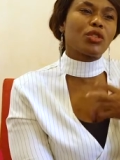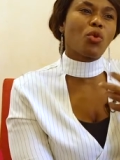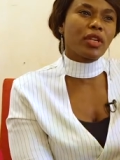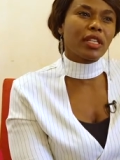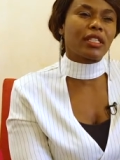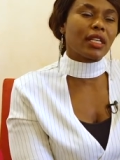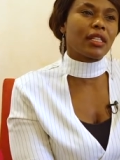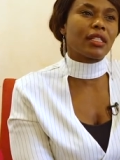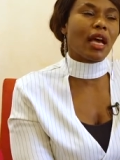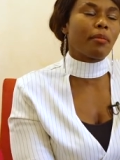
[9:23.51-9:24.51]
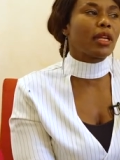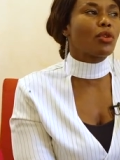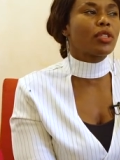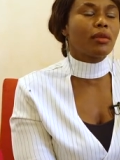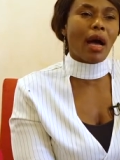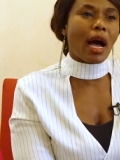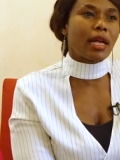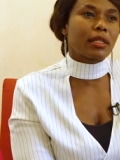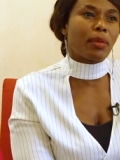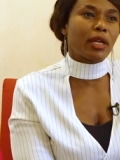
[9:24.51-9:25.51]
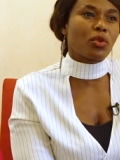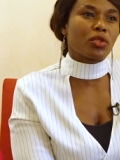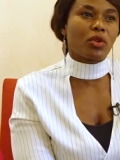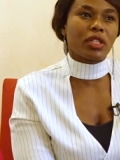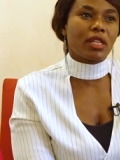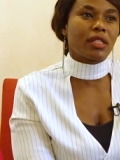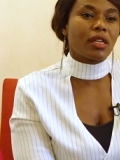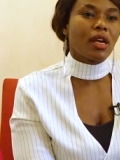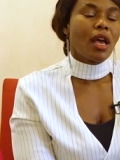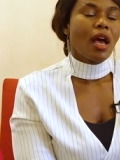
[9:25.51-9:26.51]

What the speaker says: It wasn't easy. I mean, losing my husband was not easy.